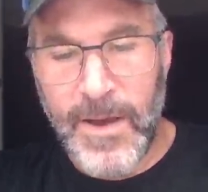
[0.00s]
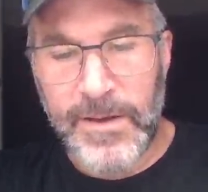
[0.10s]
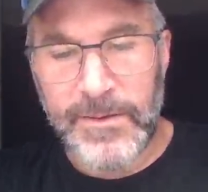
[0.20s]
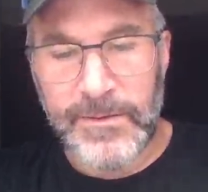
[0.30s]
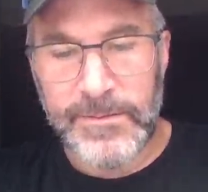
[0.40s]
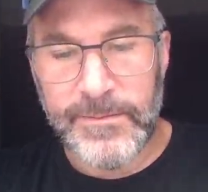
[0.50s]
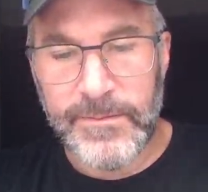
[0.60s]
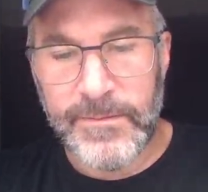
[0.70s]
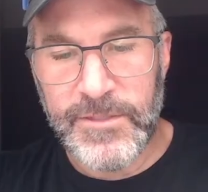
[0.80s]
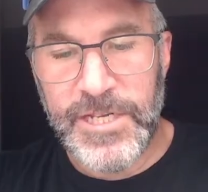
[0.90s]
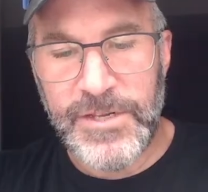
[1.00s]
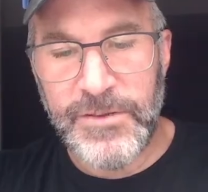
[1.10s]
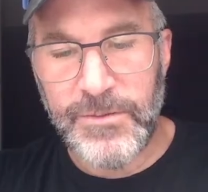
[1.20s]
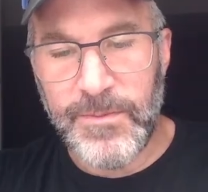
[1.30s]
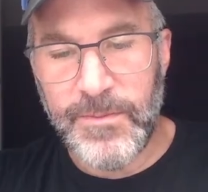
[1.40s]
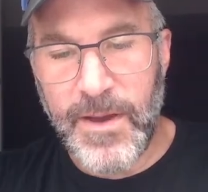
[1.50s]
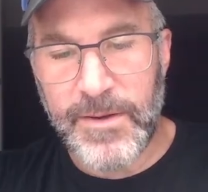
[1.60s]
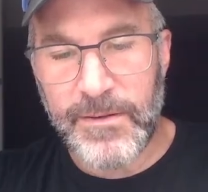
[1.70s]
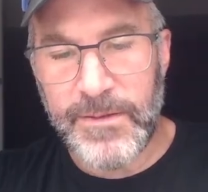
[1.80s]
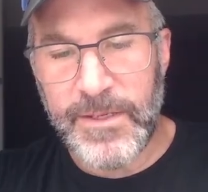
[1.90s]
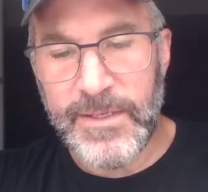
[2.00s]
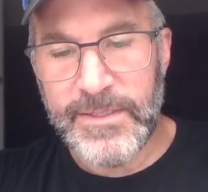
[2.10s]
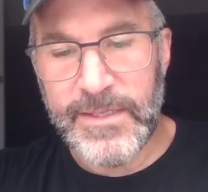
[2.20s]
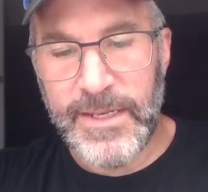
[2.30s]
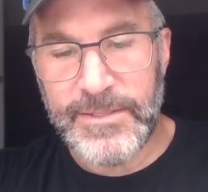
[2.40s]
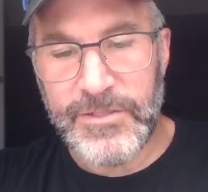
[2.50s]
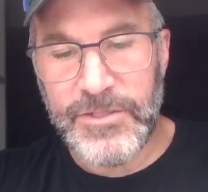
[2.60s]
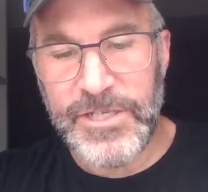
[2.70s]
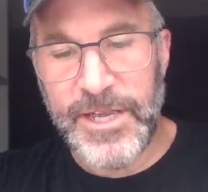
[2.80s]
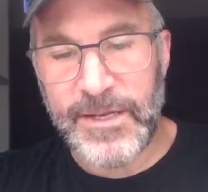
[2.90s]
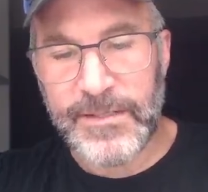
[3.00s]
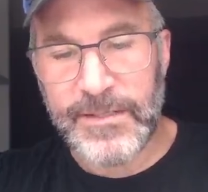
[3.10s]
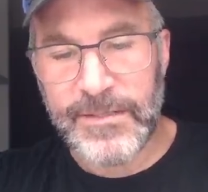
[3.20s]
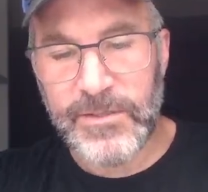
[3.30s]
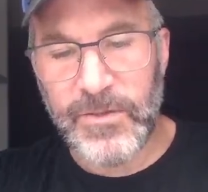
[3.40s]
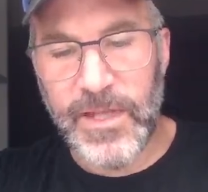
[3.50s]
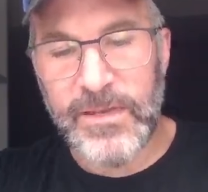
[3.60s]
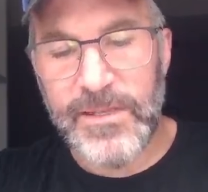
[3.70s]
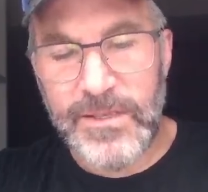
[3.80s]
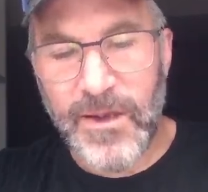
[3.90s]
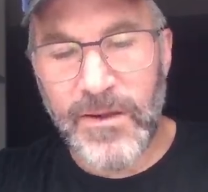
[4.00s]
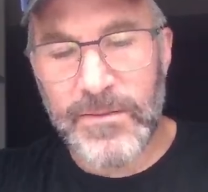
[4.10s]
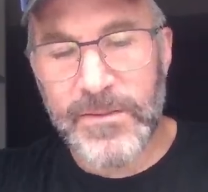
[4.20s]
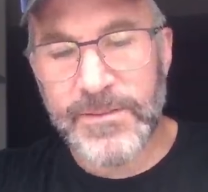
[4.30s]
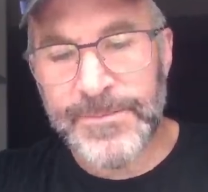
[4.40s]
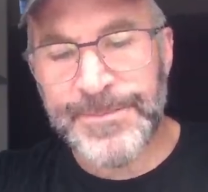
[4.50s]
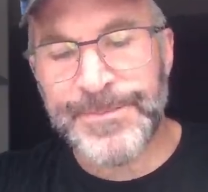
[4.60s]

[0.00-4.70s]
modern. Chi-Yu, modern. Celestia GX. So a lot of these cards